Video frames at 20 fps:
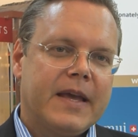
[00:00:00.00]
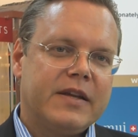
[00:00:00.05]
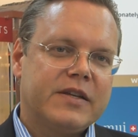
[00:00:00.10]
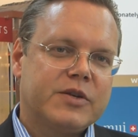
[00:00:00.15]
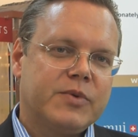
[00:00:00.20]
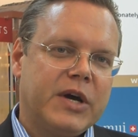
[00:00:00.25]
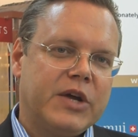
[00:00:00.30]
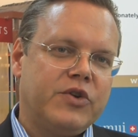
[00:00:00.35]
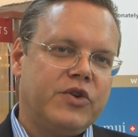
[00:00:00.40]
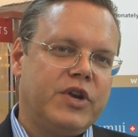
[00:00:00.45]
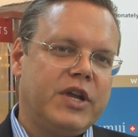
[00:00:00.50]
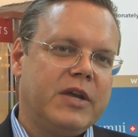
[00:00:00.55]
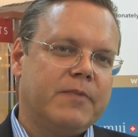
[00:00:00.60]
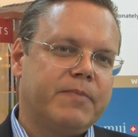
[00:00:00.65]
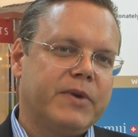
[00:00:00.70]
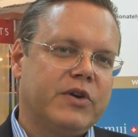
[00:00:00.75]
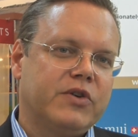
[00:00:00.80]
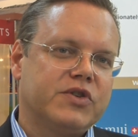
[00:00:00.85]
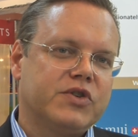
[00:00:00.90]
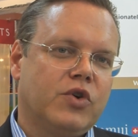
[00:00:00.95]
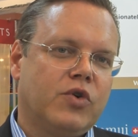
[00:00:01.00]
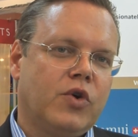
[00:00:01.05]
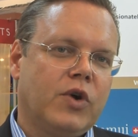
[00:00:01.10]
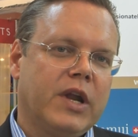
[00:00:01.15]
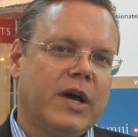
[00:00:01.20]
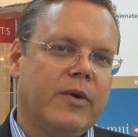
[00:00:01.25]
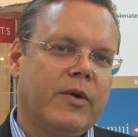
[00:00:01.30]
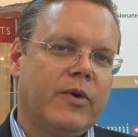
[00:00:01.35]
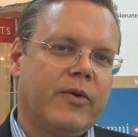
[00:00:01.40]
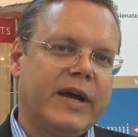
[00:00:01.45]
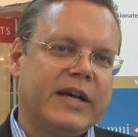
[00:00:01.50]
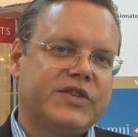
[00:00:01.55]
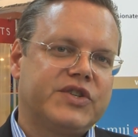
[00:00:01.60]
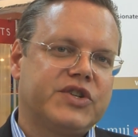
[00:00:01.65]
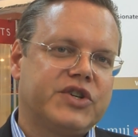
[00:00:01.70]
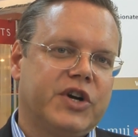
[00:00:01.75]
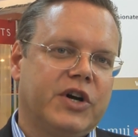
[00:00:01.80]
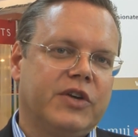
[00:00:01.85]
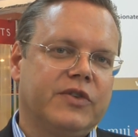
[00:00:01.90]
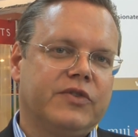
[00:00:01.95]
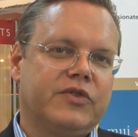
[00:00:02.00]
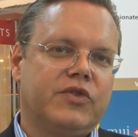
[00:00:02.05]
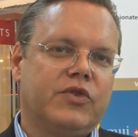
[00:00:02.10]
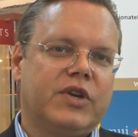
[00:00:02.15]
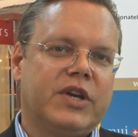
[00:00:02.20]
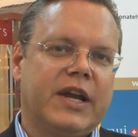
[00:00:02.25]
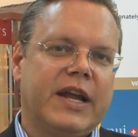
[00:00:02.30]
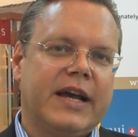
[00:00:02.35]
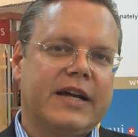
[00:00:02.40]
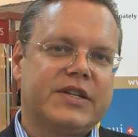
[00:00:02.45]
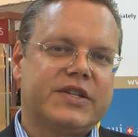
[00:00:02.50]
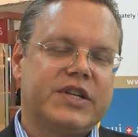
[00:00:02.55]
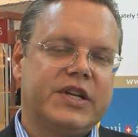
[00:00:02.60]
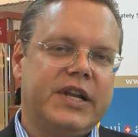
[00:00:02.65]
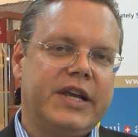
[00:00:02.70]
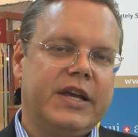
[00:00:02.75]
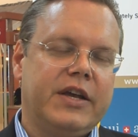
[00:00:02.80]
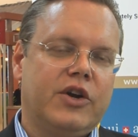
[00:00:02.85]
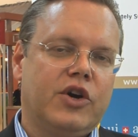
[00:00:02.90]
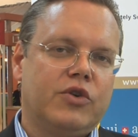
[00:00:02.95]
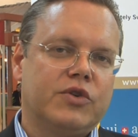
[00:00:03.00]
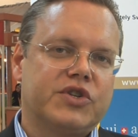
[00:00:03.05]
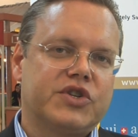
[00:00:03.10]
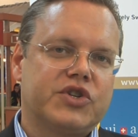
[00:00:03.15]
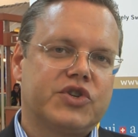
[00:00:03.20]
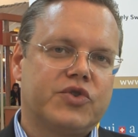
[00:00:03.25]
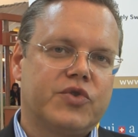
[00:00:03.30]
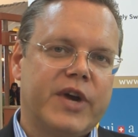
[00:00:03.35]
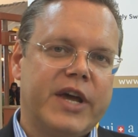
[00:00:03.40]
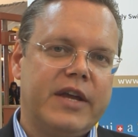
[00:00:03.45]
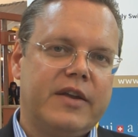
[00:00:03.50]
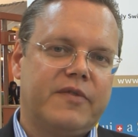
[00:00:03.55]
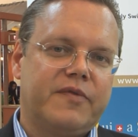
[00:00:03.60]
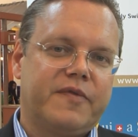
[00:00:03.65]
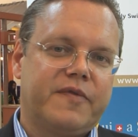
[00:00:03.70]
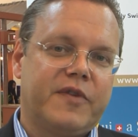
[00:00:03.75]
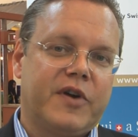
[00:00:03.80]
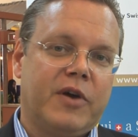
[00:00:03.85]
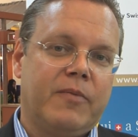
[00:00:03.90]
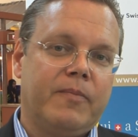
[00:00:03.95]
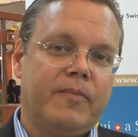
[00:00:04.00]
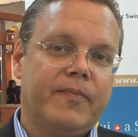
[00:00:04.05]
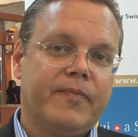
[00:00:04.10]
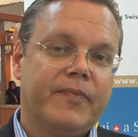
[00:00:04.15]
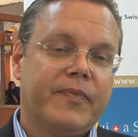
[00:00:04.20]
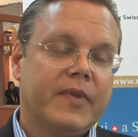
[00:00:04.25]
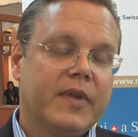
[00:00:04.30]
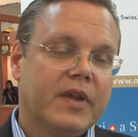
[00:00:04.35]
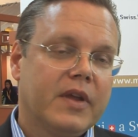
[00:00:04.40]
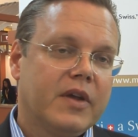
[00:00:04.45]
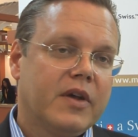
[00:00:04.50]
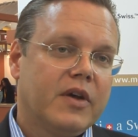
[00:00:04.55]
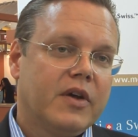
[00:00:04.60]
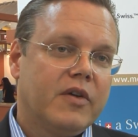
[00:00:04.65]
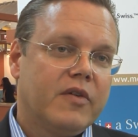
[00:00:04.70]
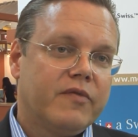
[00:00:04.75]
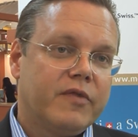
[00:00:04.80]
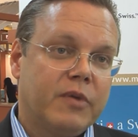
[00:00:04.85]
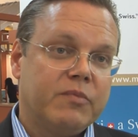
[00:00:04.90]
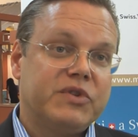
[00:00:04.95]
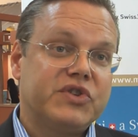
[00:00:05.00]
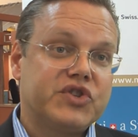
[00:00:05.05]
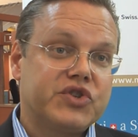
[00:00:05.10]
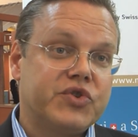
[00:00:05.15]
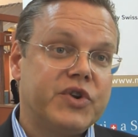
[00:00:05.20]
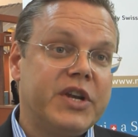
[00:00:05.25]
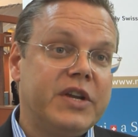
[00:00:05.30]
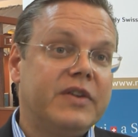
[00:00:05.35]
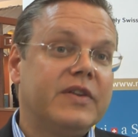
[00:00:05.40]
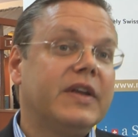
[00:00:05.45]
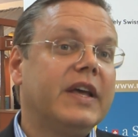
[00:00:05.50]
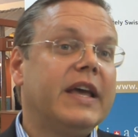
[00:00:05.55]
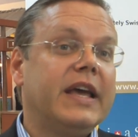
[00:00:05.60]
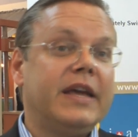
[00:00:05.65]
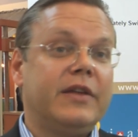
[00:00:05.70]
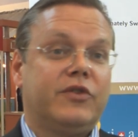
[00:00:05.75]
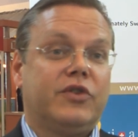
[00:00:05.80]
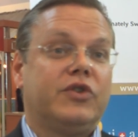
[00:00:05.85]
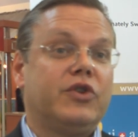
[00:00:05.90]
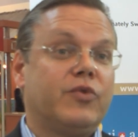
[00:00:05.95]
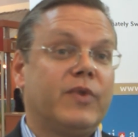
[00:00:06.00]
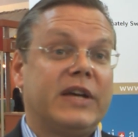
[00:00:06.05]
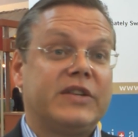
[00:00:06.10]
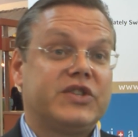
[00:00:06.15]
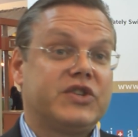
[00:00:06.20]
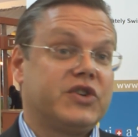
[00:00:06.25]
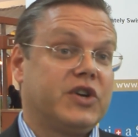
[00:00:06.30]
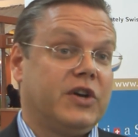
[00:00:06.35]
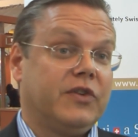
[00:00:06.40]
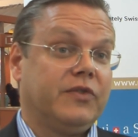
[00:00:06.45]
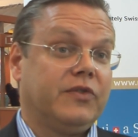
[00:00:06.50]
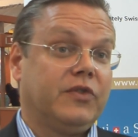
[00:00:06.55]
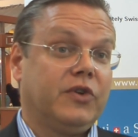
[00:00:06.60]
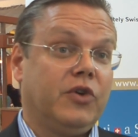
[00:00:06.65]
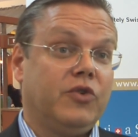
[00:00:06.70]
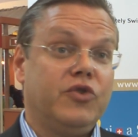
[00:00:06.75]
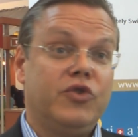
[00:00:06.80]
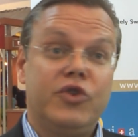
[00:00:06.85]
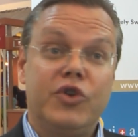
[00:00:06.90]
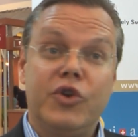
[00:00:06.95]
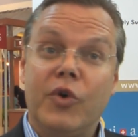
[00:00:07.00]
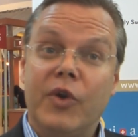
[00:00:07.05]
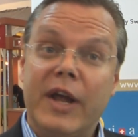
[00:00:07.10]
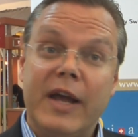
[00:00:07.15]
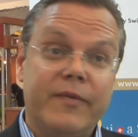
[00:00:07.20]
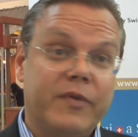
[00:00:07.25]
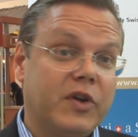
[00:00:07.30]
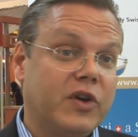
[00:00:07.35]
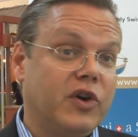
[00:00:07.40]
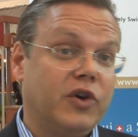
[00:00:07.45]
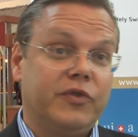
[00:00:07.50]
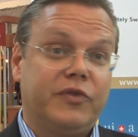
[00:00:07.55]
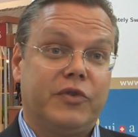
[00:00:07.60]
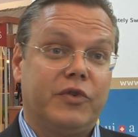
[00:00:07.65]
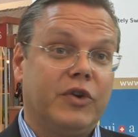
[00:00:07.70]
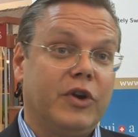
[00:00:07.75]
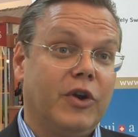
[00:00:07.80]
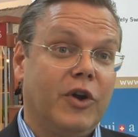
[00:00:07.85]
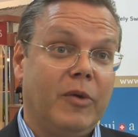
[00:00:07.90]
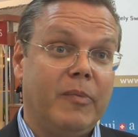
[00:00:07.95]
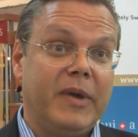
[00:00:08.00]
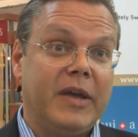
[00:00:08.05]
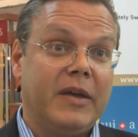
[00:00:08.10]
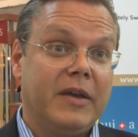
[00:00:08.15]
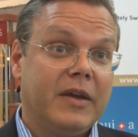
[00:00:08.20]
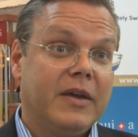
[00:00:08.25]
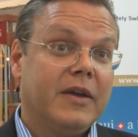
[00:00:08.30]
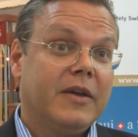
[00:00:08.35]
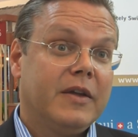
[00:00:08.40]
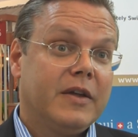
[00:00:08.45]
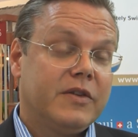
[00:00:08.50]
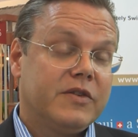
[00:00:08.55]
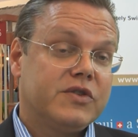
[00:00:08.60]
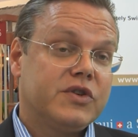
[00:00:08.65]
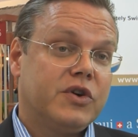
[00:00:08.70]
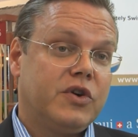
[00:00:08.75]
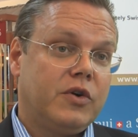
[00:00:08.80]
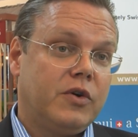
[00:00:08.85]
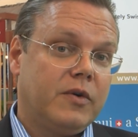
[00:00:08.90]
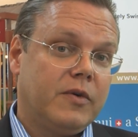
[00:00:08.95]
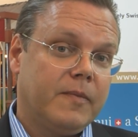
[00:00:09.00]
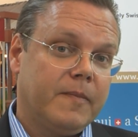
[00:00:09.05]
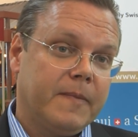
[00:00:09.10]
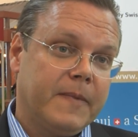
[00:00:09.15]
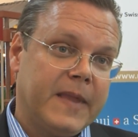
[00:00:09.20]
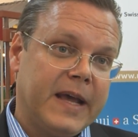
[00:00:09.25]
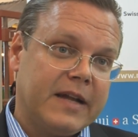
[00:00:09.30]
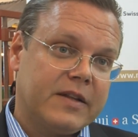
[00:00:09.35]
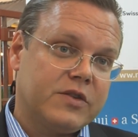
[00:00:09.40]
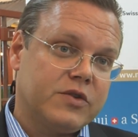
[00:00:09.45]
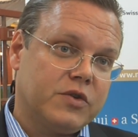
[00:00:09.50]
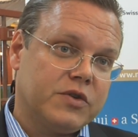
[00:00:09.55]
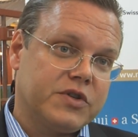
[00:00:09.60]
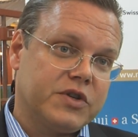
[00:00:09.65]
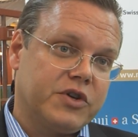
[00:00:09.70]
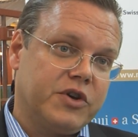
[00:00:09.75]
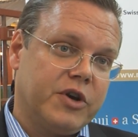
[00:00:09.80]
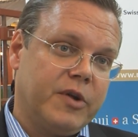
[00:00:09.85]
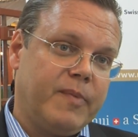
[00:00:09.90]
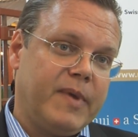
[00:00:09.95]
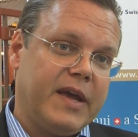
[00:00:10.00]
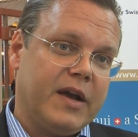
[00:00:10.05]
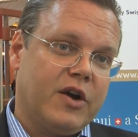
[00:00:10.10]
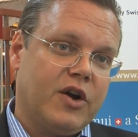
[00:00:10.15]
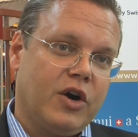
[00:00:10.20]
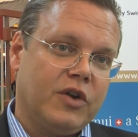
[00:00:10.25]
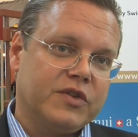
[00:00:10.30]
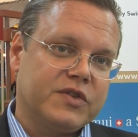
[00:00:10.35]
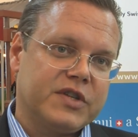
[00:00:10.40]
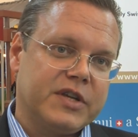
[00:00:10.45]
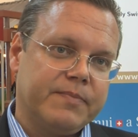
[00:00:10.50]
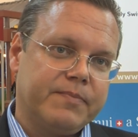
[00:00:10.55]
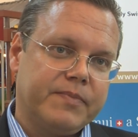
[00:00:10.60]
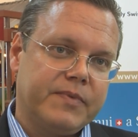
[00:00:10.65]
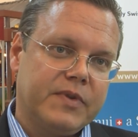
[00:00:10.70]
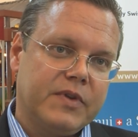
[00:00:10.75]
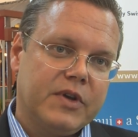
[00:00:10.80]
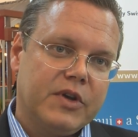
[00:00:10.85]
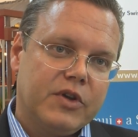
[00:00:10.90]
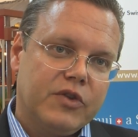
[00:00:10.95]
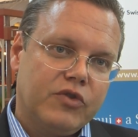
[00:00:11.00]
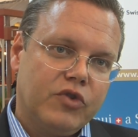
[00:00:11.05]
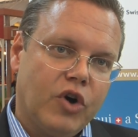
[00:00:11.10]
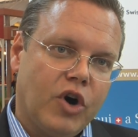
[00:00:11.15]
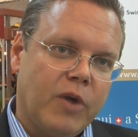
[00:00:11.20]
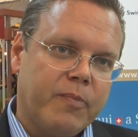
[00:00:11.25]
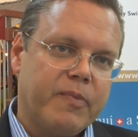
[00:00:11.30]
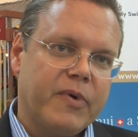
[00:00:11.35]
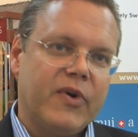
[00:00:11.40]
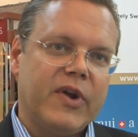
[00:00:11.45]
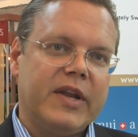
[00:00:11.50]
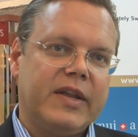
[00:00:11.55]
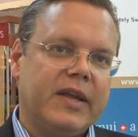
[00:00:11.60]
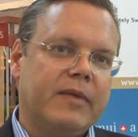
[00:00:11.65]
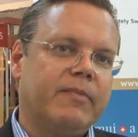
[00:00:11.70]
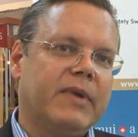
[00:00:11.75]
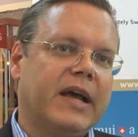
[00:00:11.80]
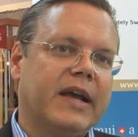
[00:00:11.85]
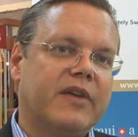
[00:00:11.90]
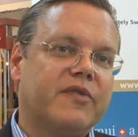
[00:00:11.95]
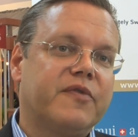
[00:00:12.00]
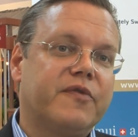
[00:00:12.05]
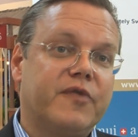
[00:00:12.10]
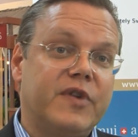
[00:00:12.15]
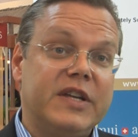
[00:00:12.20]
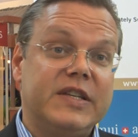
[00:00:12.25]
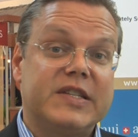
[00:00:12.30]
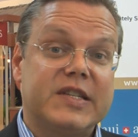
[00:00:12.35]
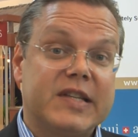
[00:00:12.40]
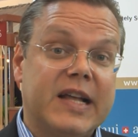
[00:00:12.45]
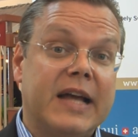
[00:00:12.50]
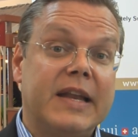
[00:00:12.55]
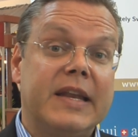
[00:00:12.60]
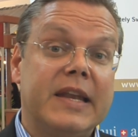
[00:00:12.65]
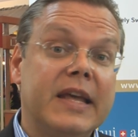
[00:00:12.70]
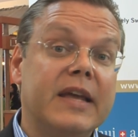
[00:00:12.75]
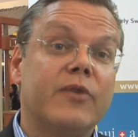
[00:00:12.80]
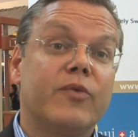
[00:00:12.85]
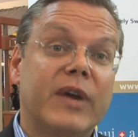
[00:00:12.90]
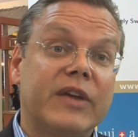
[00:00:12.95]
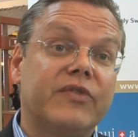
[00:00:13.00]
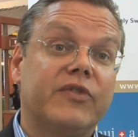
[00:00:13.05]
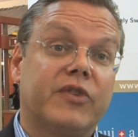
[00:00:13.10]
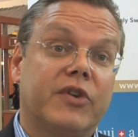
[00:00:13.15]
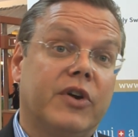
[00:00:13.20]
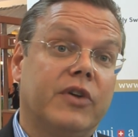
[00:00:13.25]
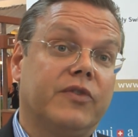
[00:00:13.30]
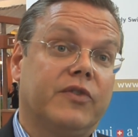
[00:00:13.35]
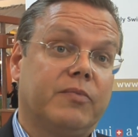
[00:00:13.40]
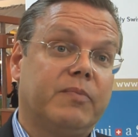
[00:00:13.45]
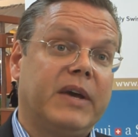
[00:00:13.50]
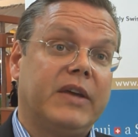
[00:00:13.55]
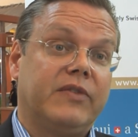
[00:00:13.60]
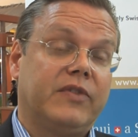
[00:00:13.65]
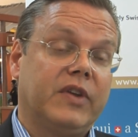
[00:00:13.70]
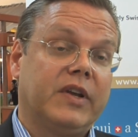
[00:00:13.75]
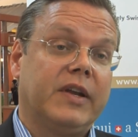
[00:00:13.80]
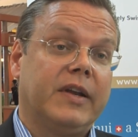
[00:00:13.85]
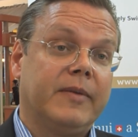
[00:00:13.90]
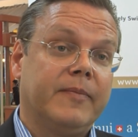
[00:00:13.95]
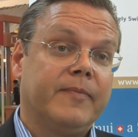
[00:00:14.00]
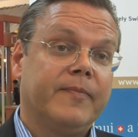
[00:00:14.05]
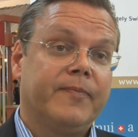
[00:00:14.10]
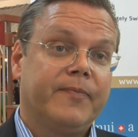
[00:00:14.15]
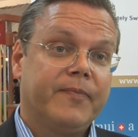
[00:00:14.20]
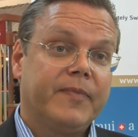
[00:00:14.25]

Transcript: and it's quite unique because all our restaurant, you can actually go straight from from the street into the restaurant. So you don't have to go through the lobby. So that's also going to be a concept to operate them like freestanding restaurants basically.